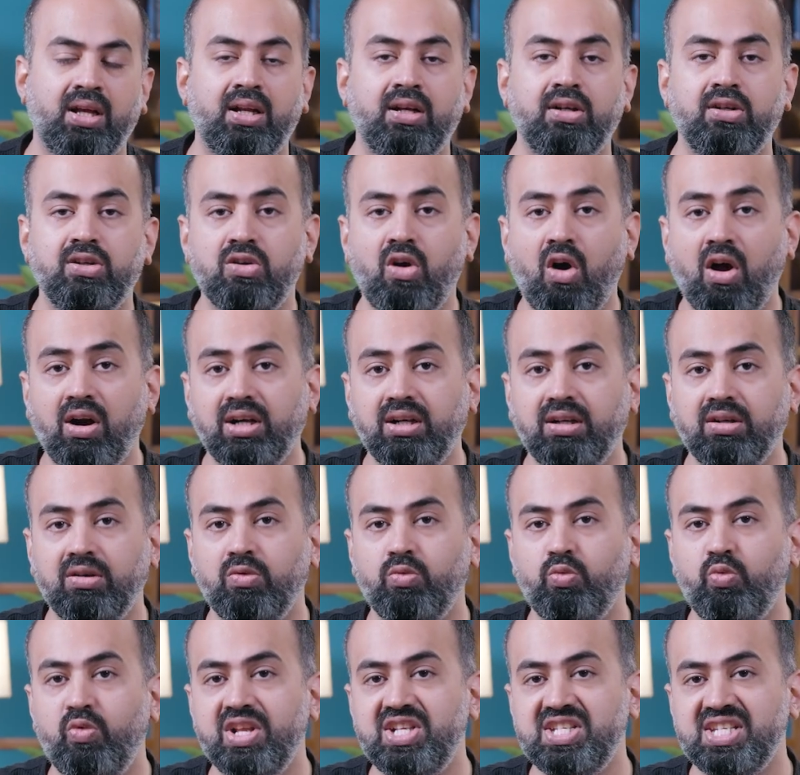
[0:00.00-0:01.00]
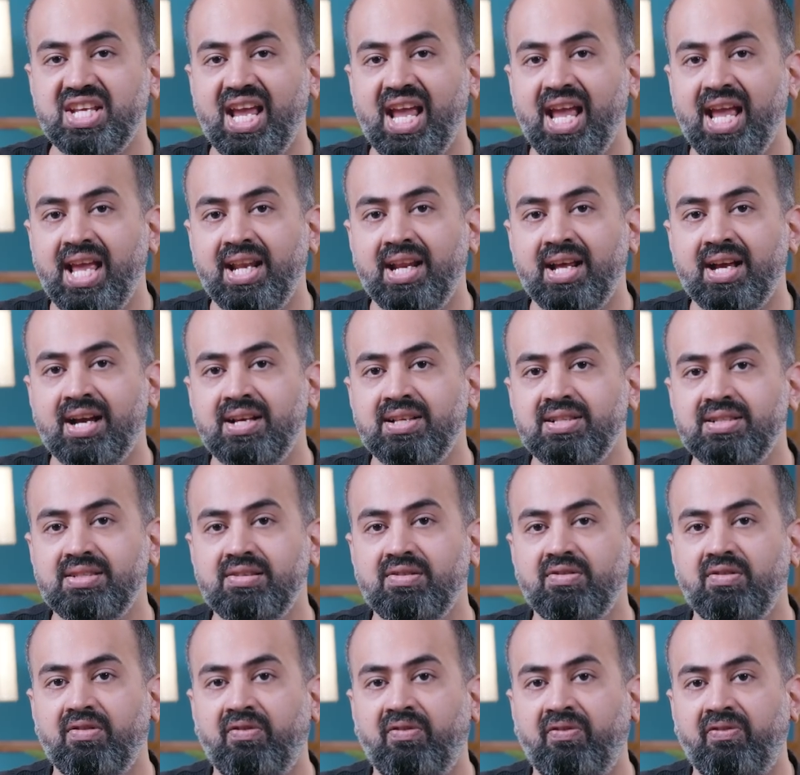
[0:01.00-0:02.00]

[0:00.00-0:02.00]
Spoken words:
Not which areas